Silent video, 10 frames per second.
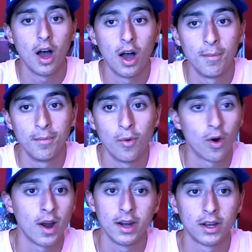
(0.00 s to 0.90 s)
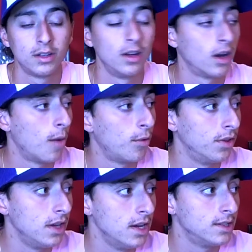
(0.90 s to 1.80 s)
more, and a couple of
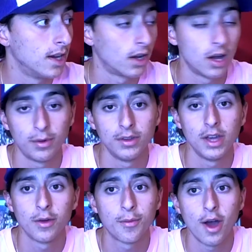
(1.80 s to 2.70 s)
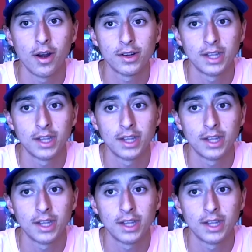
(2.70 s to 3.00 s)
these and a couple of the other products